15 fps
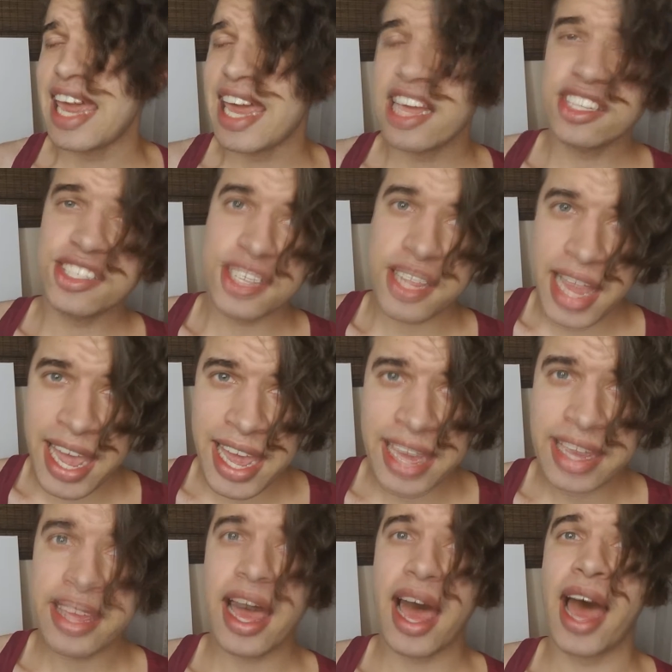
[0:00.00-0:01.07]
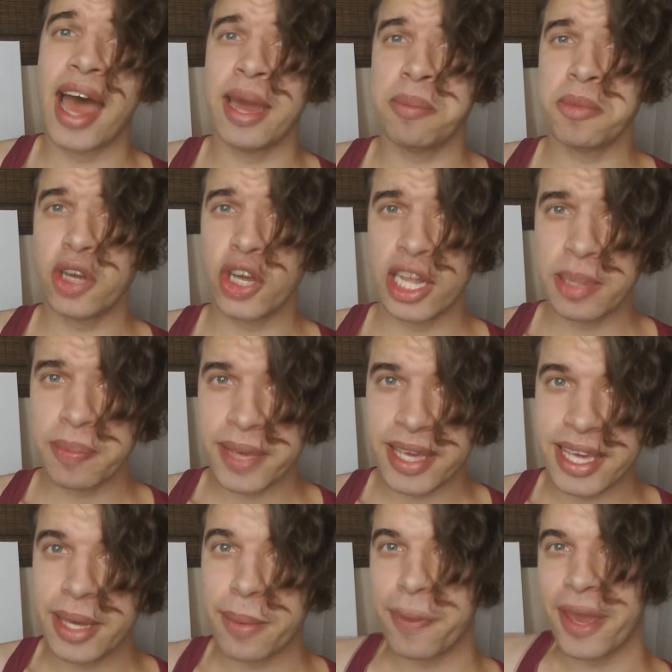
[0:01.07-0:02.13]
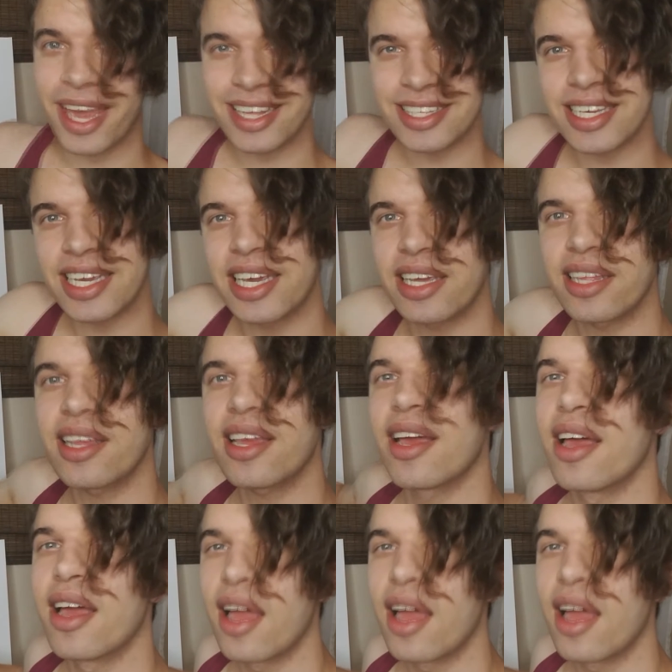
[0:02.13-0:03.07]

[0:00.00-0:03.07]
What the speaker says: And today I'm going to be painting